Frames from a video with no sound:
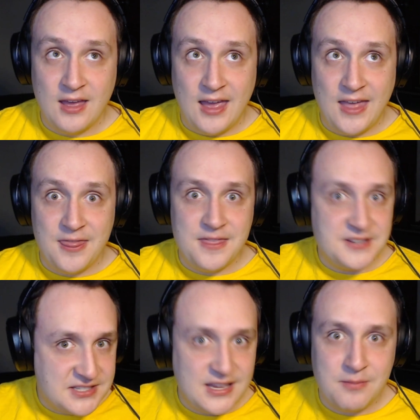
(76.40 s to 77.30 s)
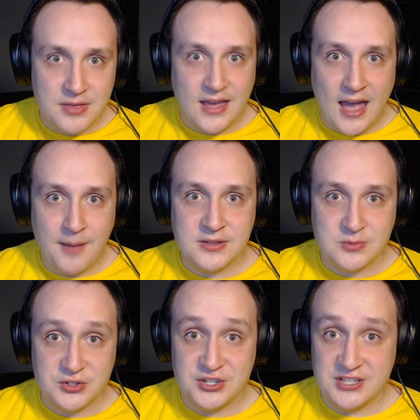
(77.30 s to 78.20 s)
And this same thing happens
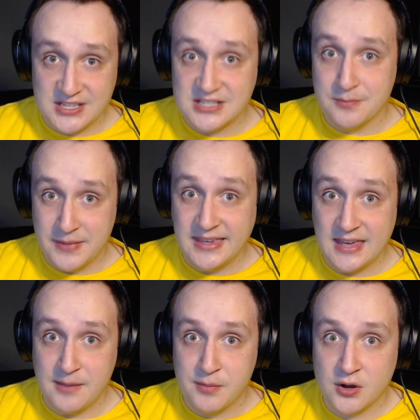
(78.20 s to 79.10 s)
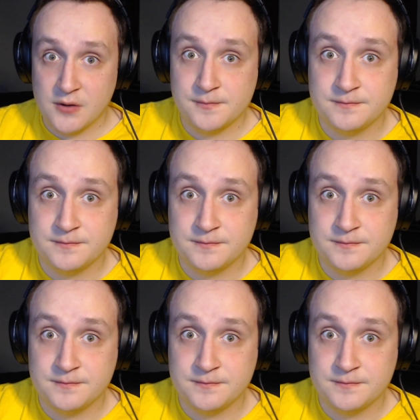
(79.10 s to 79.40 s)
when she sees the beekeeper.